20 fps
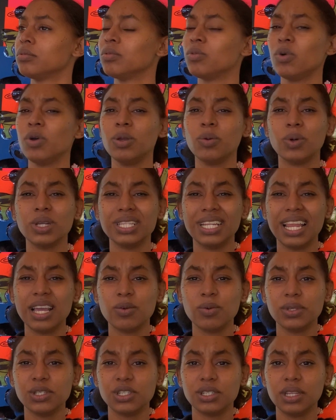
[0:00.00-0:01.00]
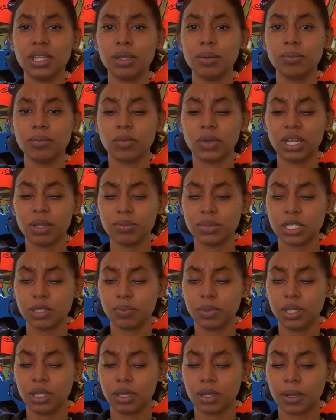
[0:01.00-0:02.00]
Wait, what language name? Where them
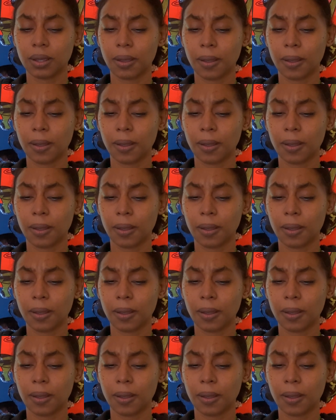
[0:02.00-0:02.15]
speak?